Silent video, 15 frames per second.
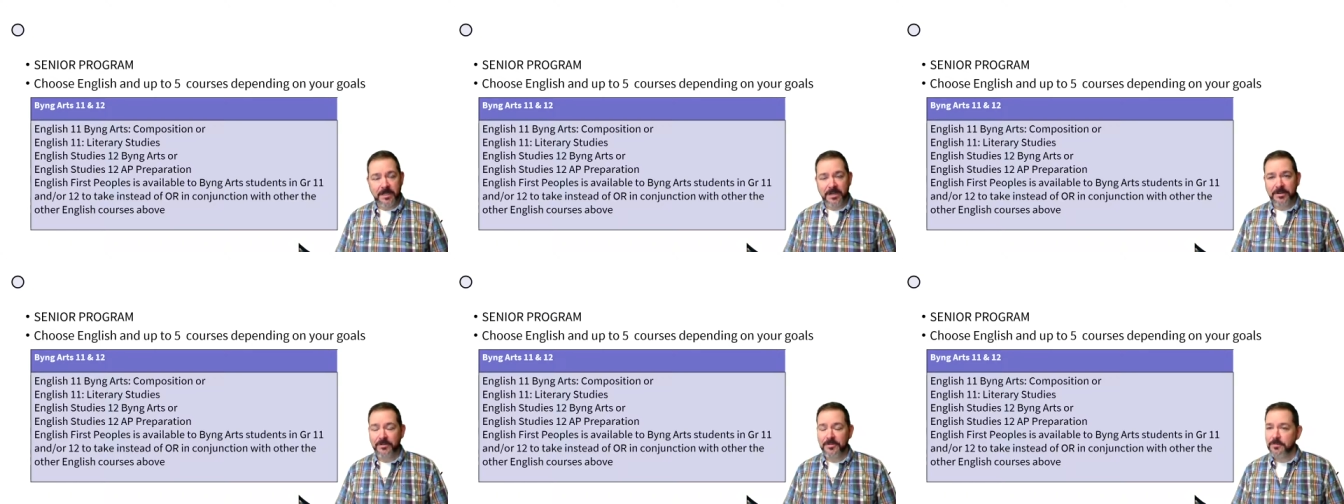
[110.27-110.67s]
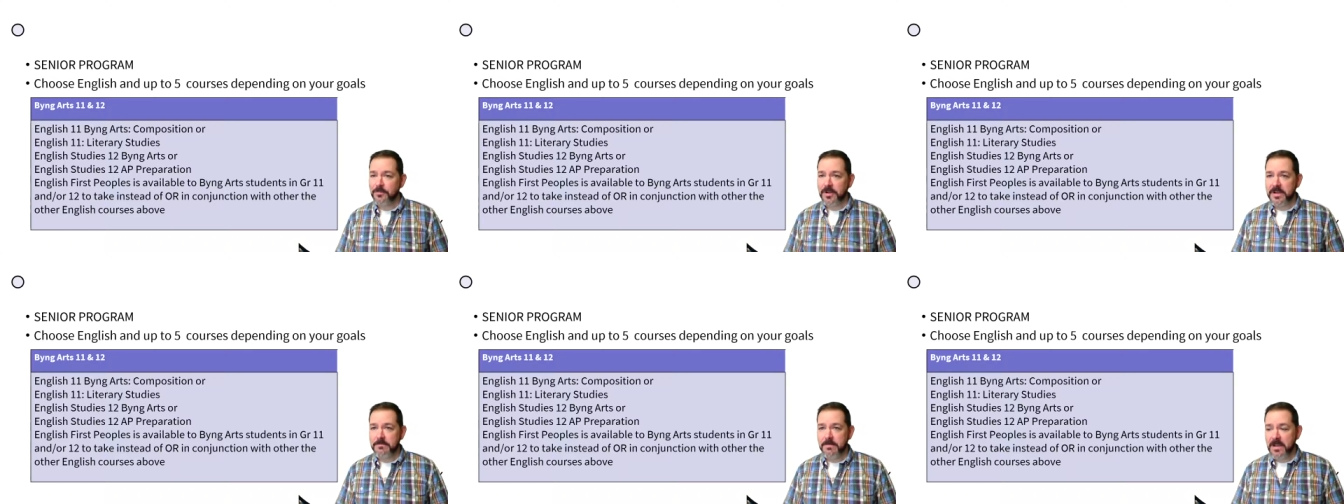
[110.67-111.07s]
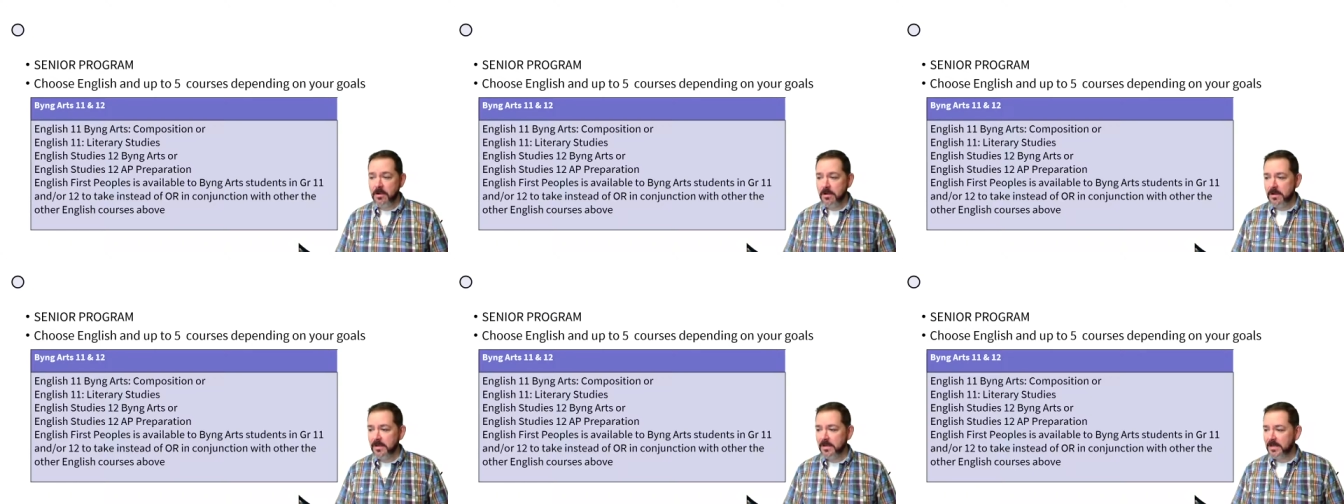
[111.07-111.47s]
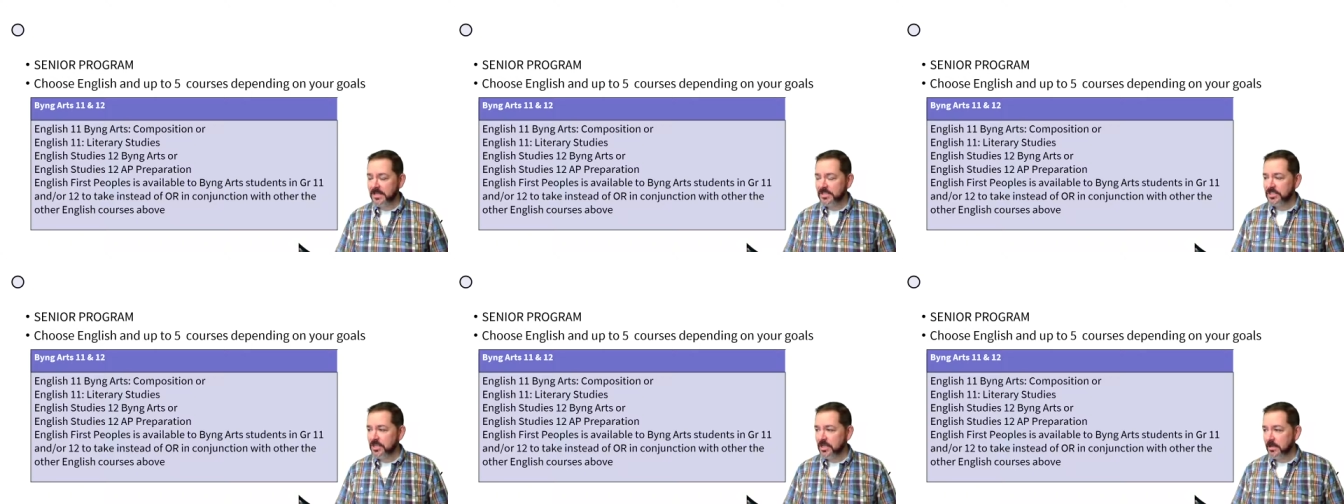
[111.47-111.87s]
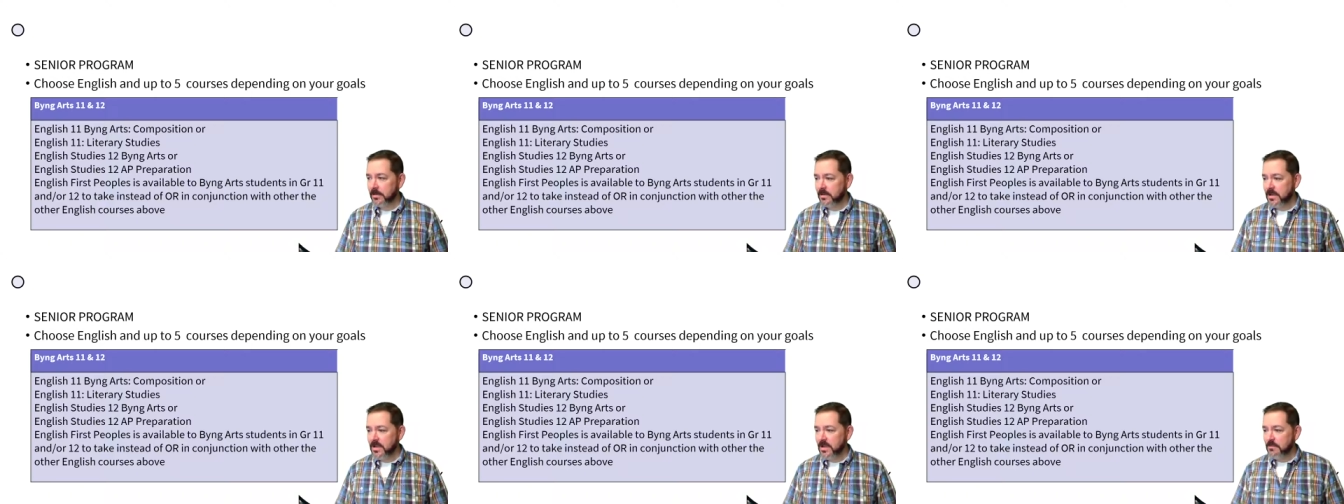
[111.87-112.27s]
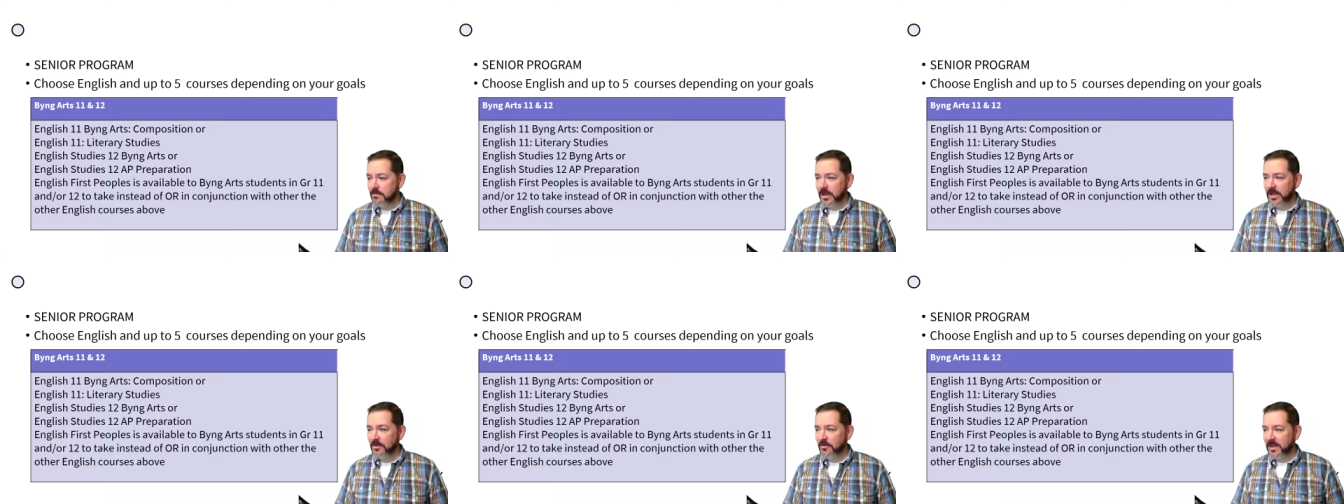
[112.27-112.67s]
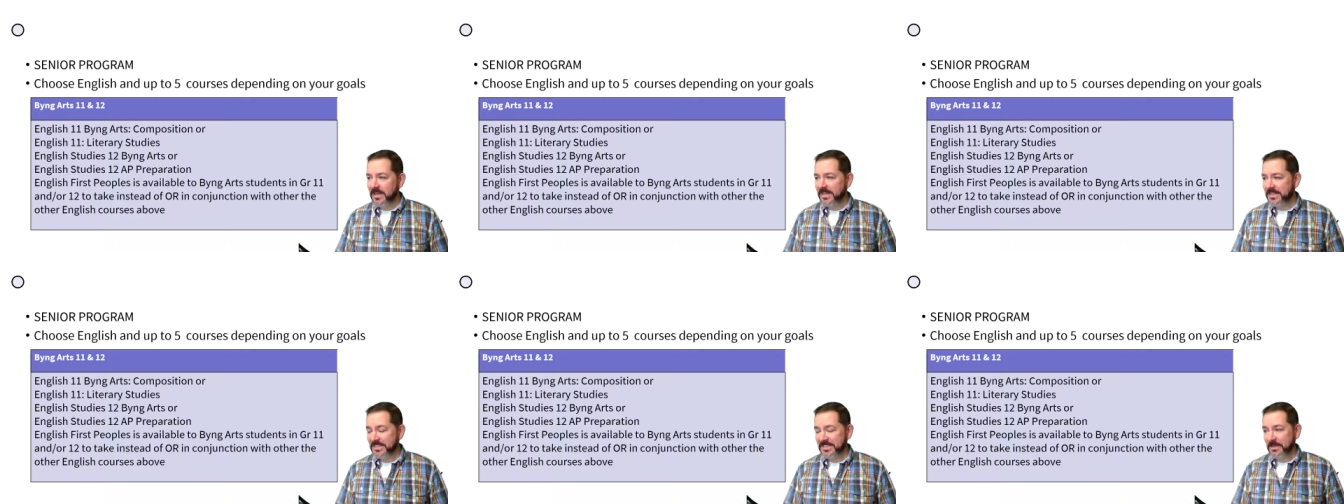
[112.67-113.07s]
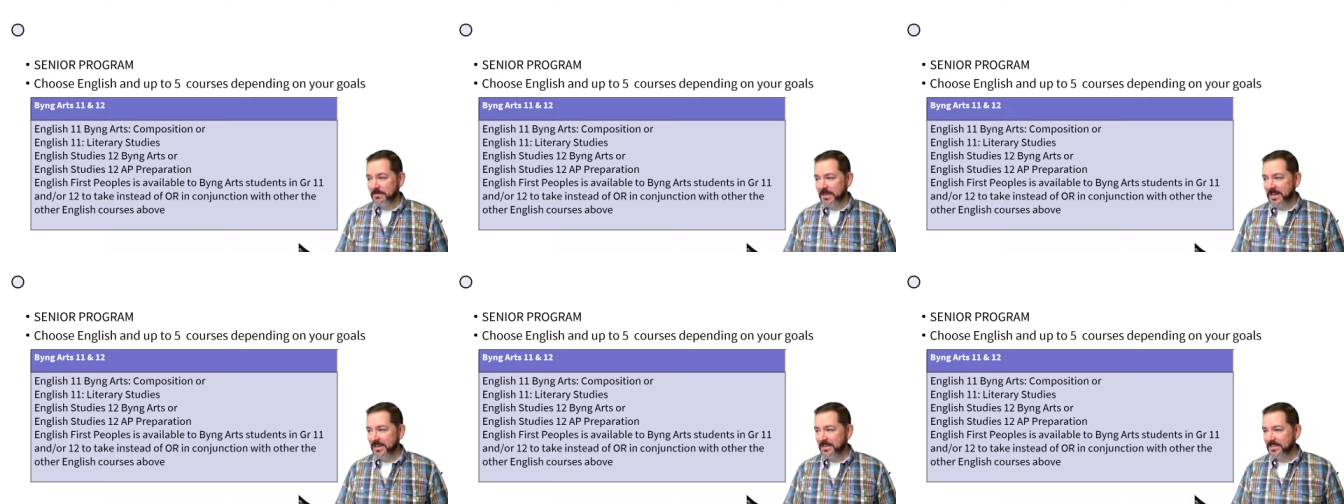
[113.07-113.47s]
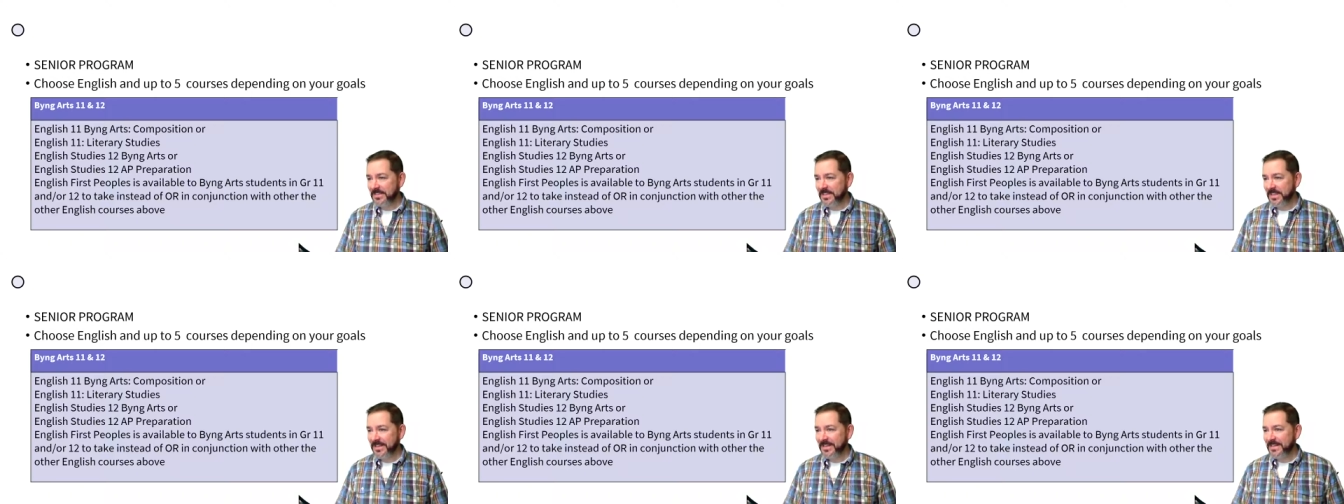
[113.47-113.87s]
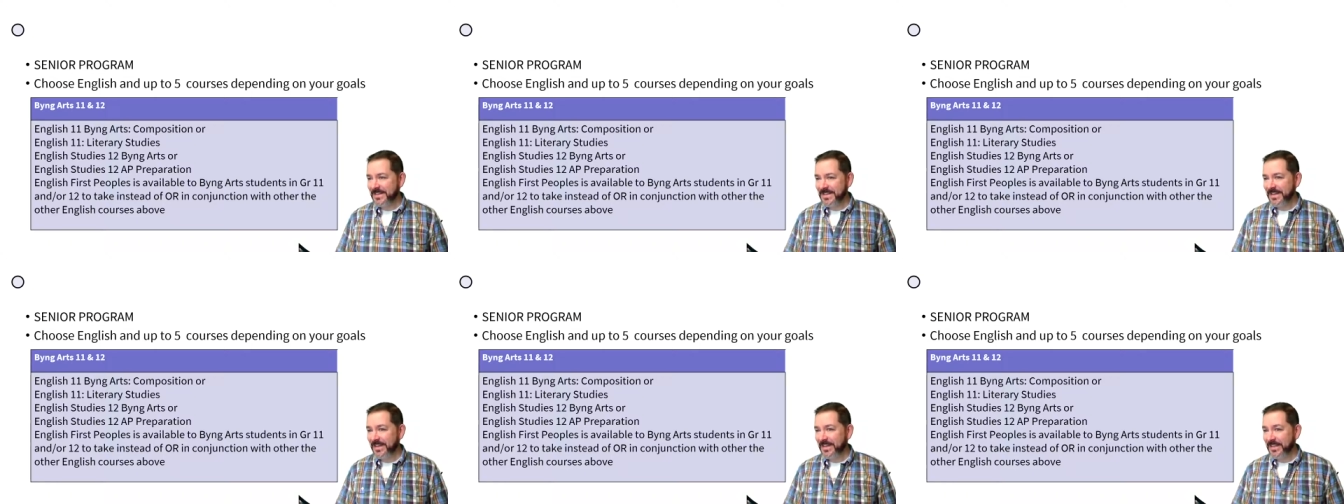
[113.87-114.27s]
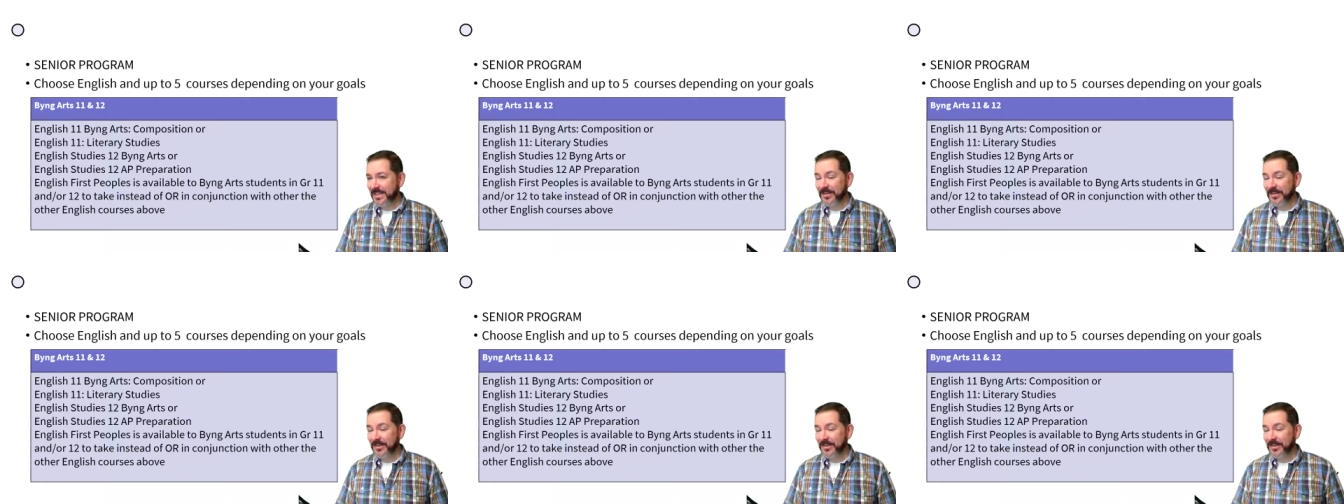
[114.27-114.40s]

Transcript: I know you'll break my heart each year by going into something else than uh,